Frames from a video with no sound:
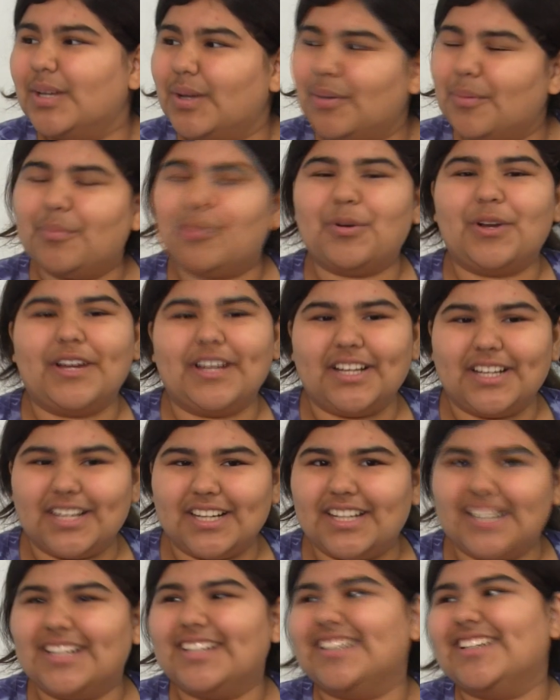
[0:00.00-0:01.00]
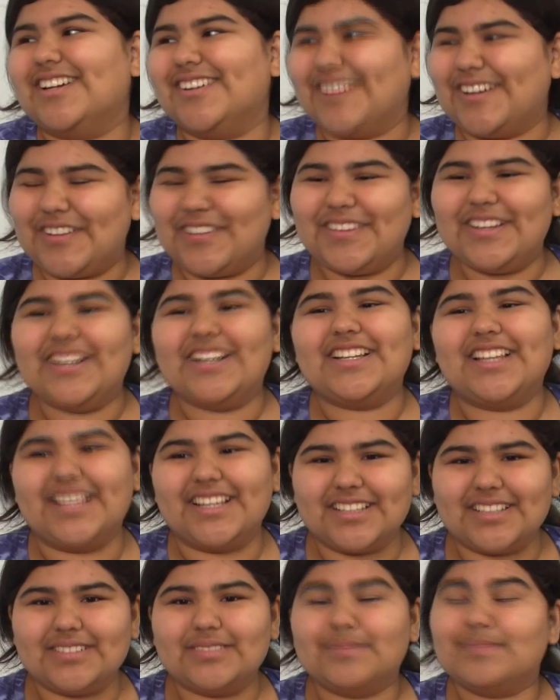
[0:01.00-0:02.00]
Brea, around there, like
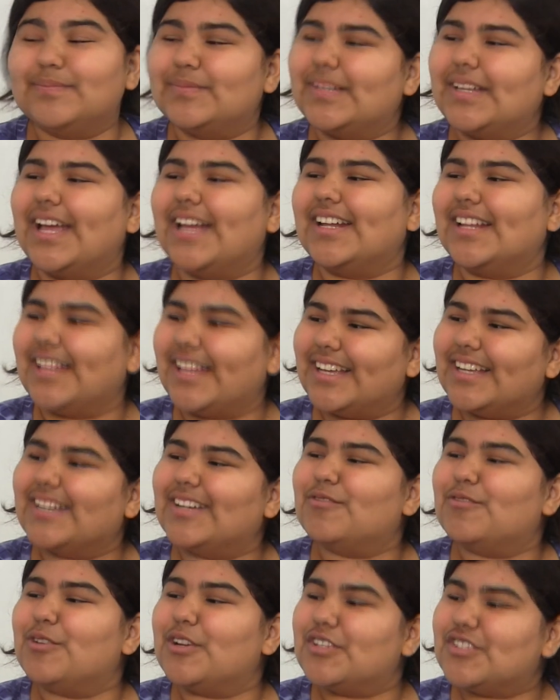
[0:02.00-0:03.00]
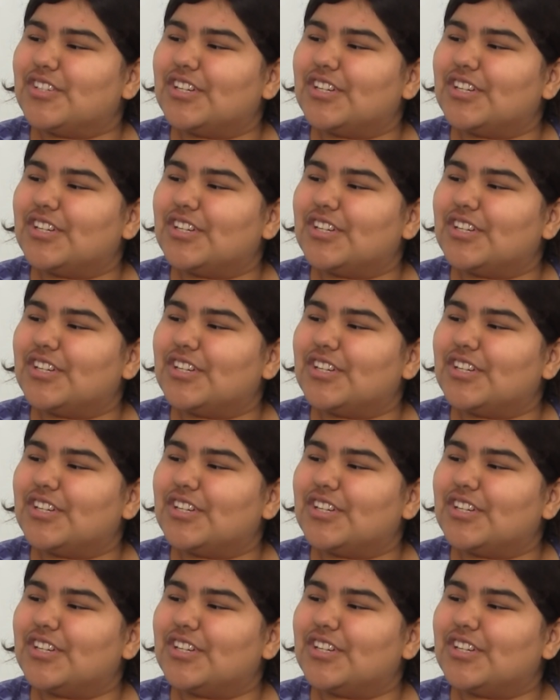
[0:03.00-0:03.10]
kind of like rich,